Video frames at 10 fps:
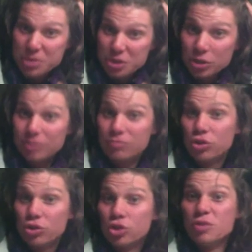
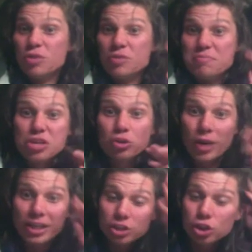human being, right?
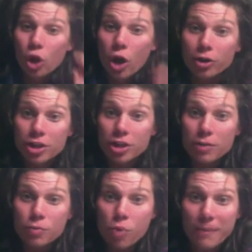Slaughter them? Why am
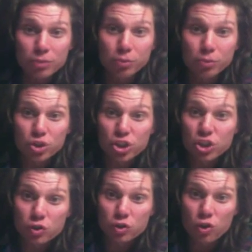I supposed to
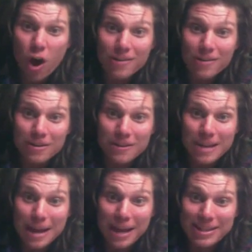slaughter them? Like
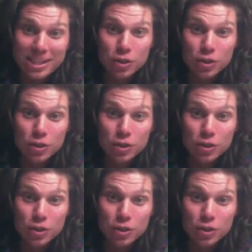this is